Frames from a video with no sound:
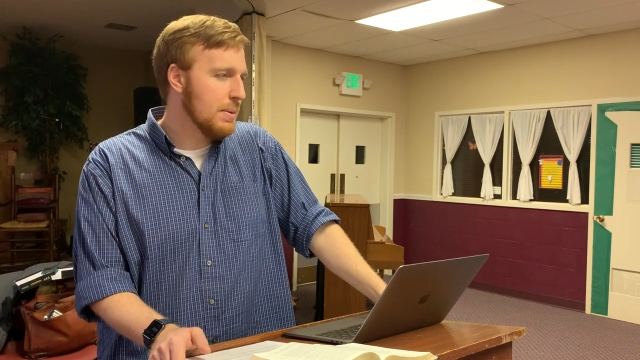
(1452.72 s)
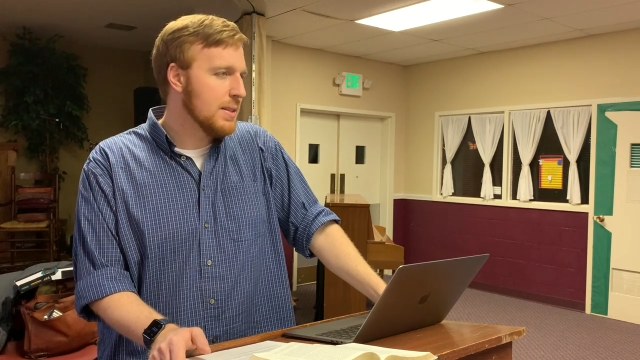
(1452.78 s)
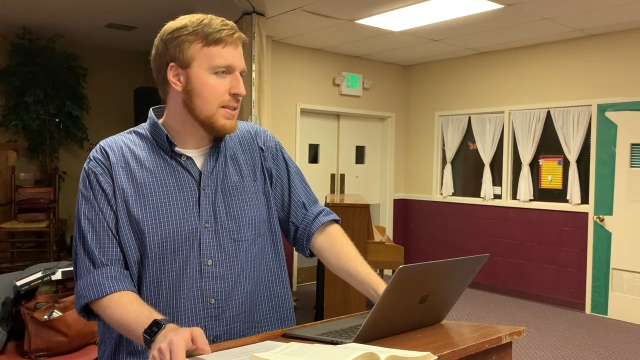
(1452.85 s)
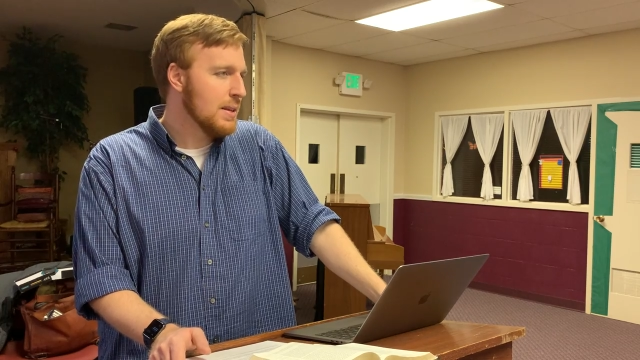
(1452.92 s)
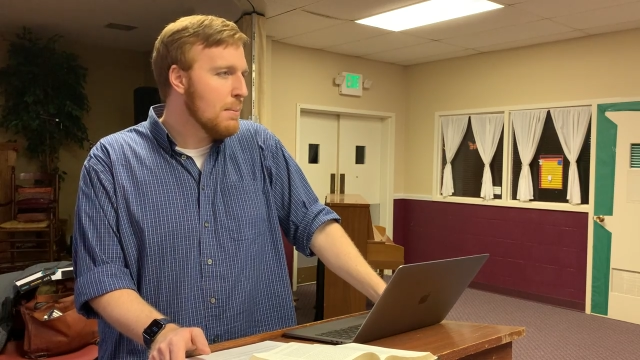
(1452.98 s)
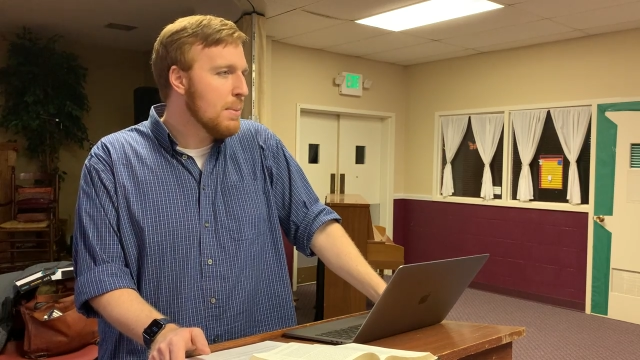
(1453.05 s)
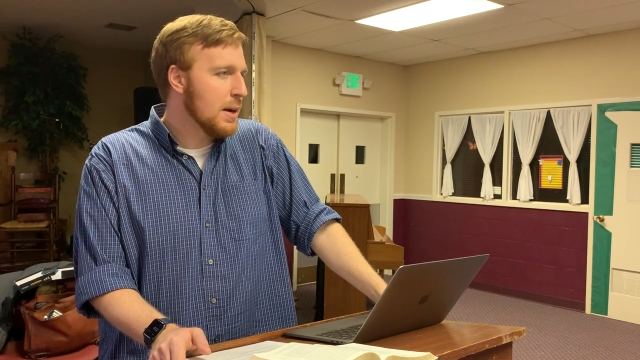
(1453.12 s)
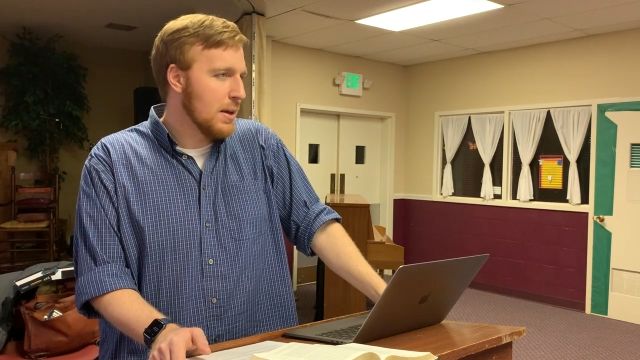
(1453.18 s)

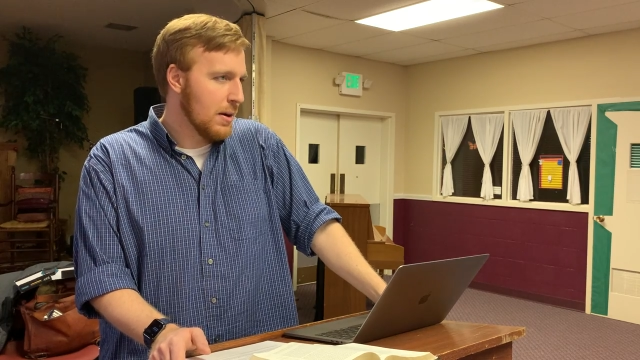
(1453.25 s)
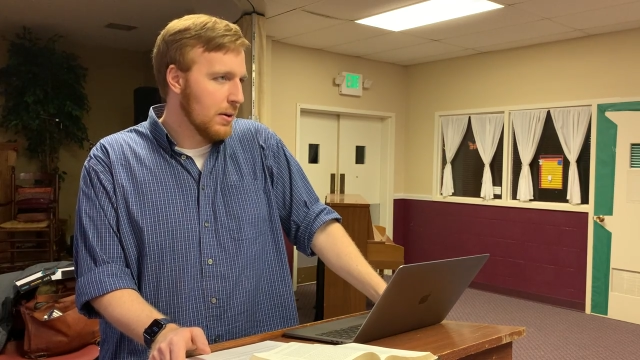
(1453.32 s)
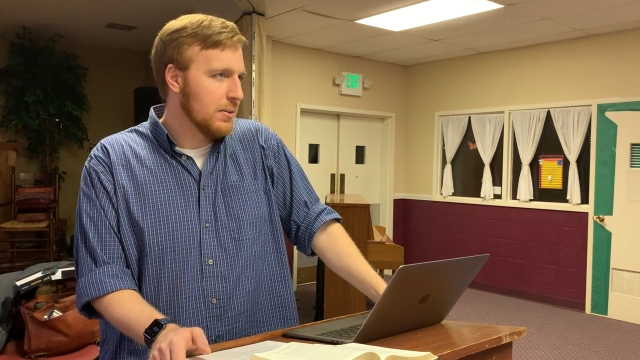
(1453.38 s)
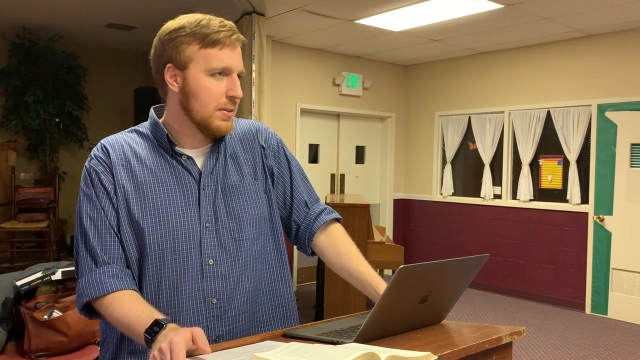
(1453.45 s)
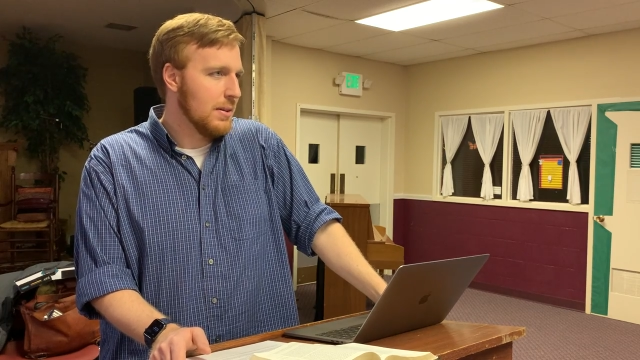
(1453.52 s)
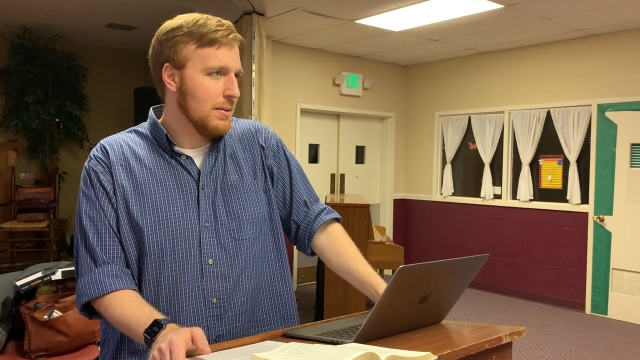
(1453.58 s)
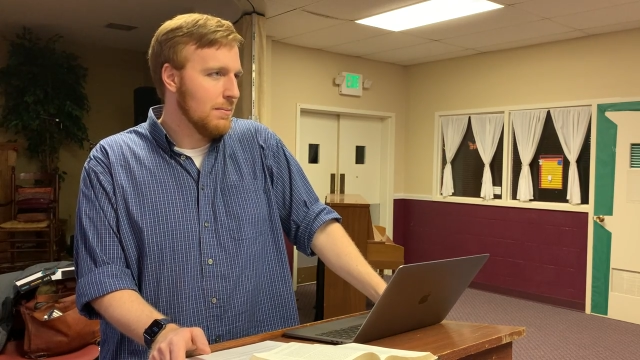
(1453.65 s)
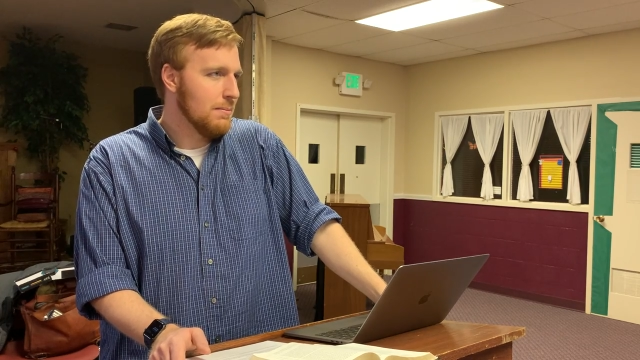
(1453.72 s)
Somebody
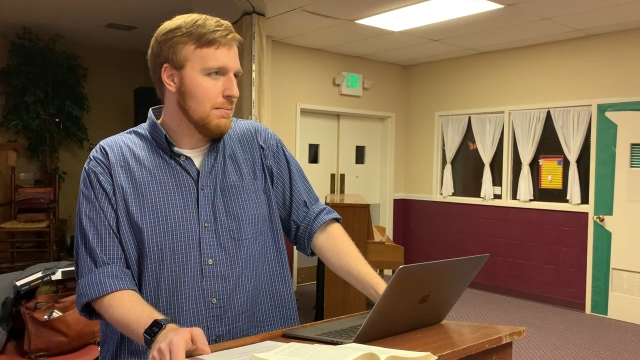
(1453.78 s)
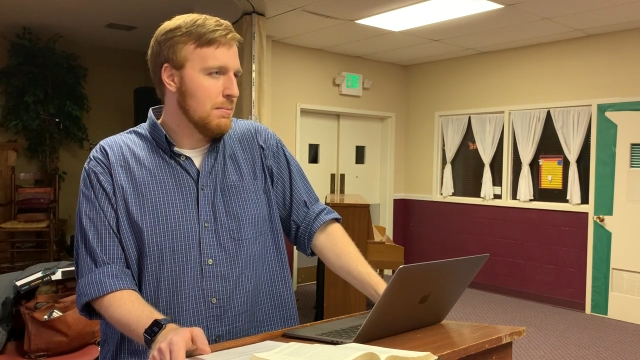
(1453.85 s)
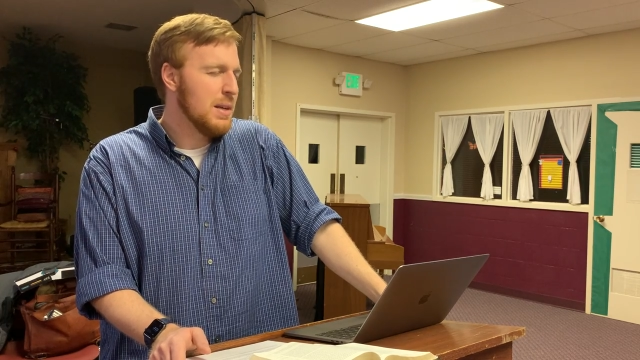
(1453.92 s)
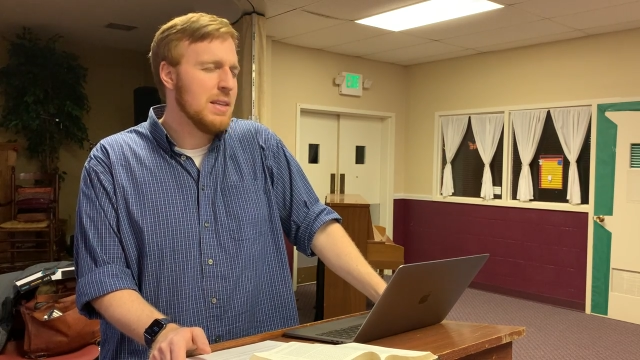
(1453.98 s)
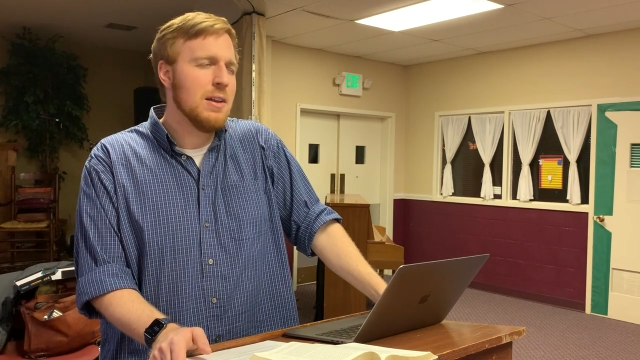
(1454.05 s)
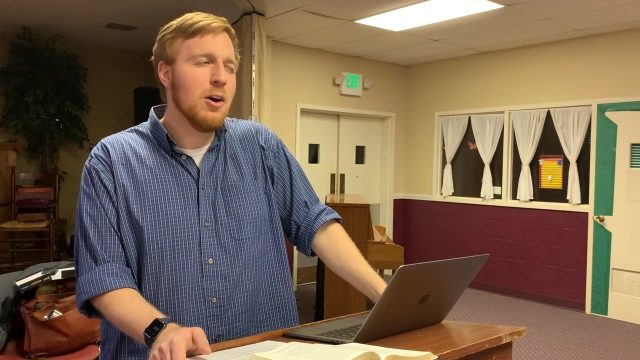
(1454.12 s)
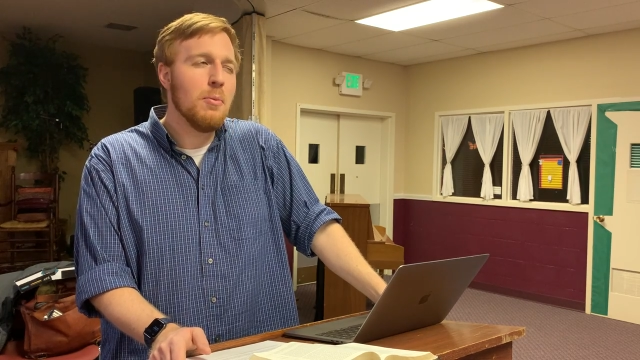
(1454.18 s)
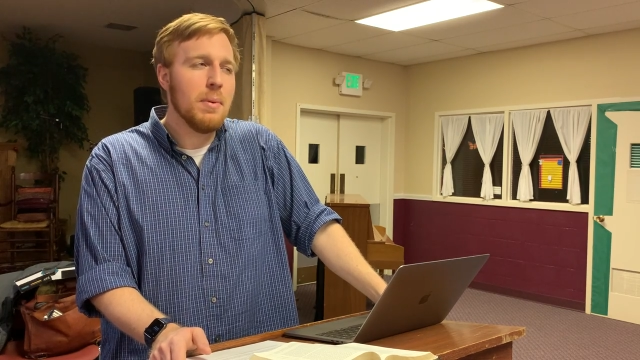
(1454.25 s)
hurt them,
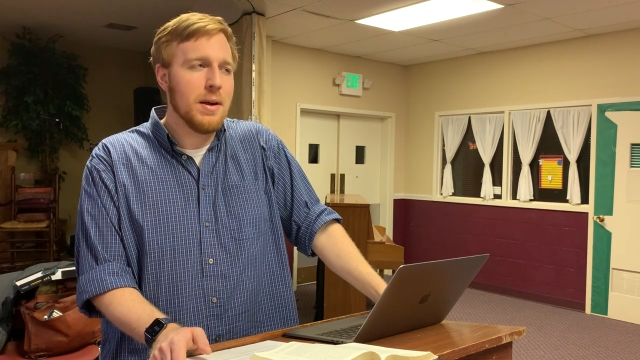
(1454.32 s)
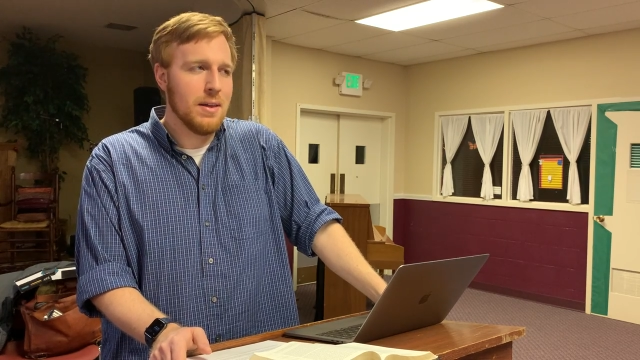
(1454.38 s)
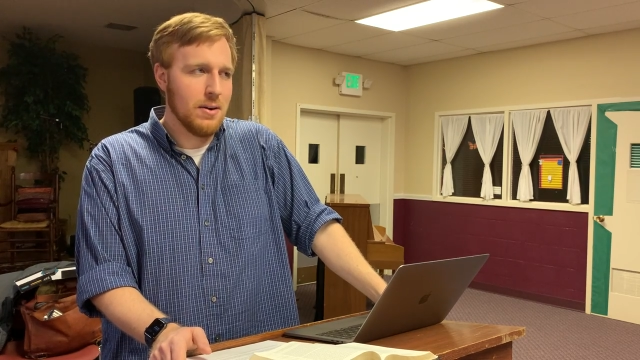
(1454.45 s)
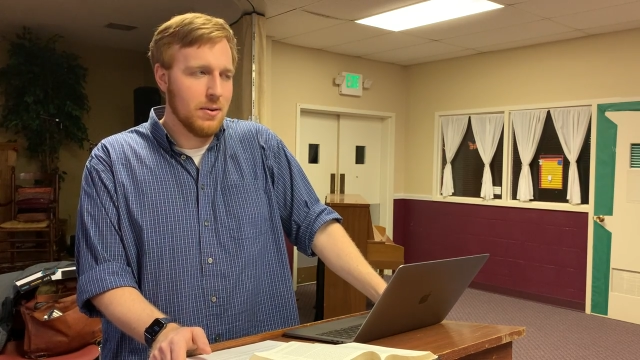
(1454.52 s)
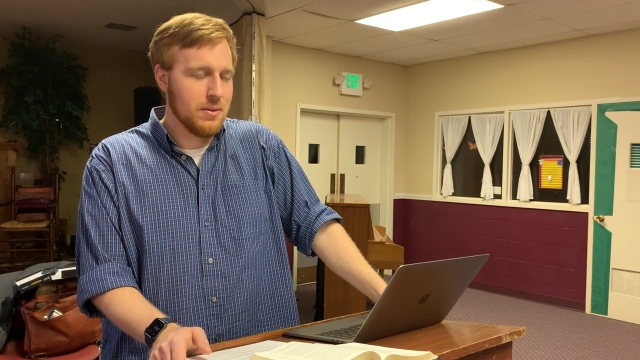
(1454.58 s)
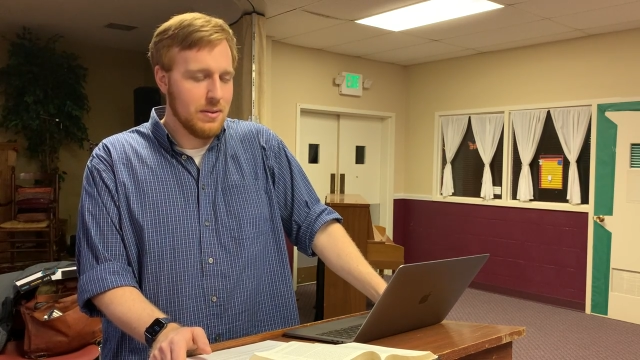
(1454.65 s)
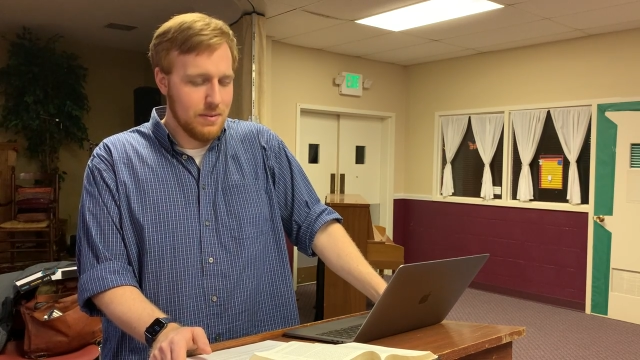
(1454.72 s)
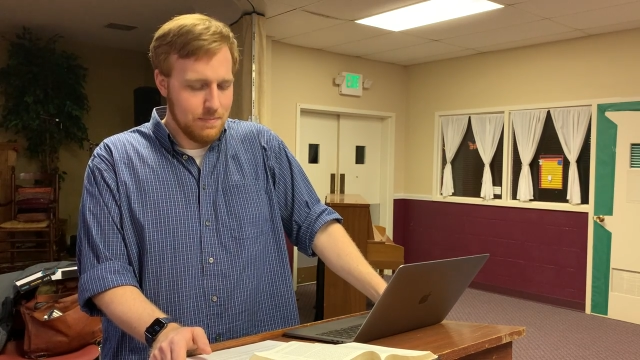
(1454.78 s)
but nobody
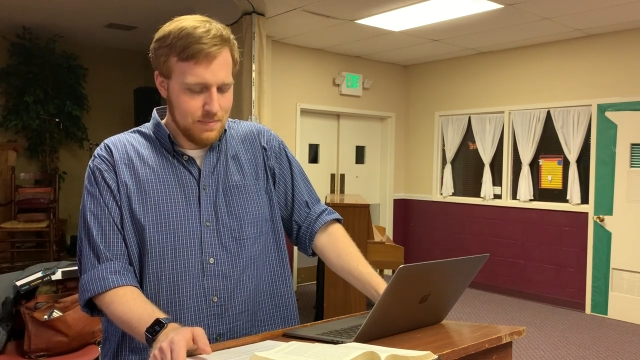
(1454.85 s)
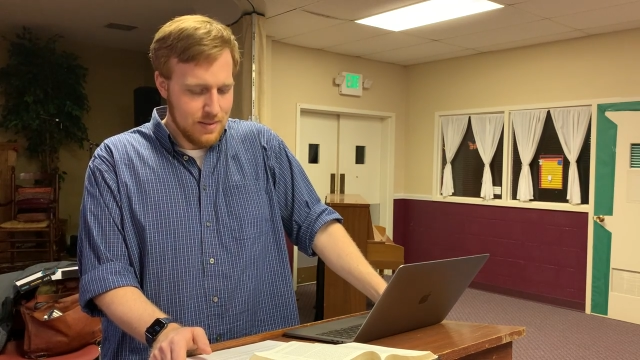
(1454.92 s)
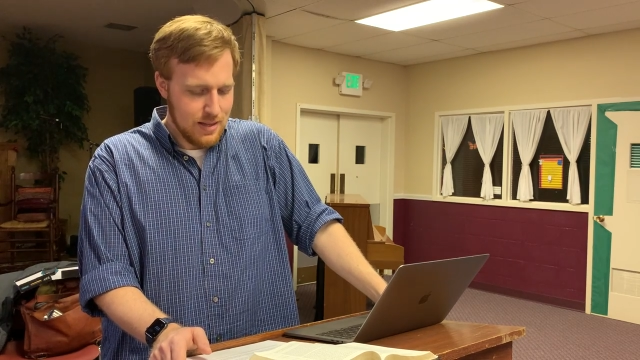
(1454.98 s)
hurt them.